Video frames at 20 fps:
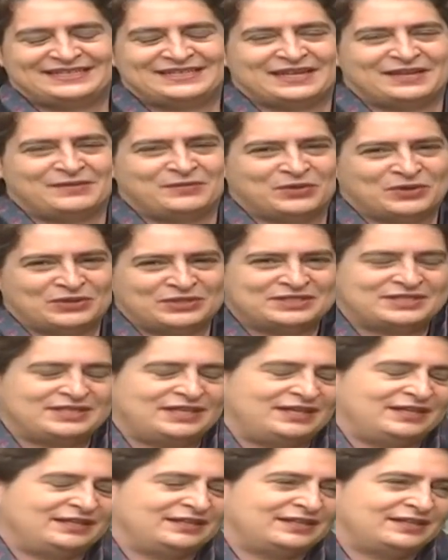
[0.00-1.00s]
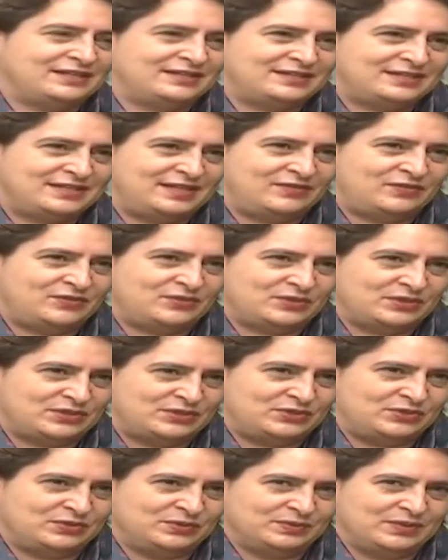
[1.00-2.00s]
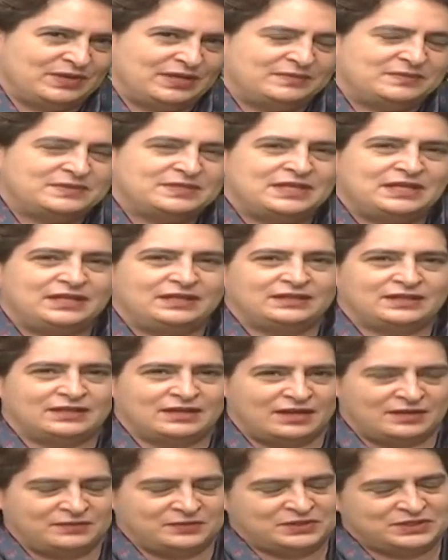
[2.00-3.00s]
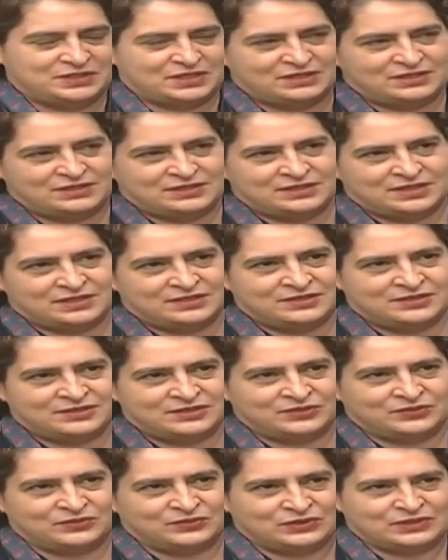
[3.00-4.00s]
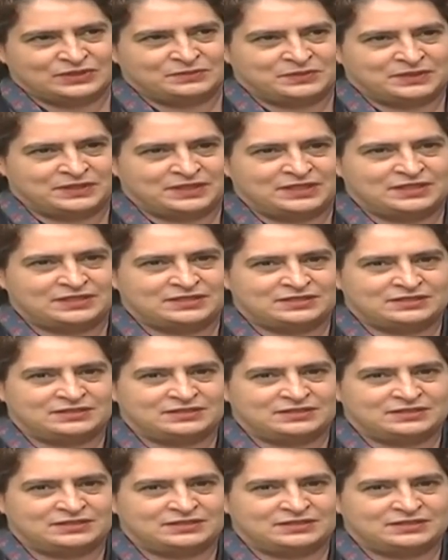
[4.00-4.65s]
I'm not saying that it's safe to assume. I'm saying that I am the General Secretary of Uttar Pradesh.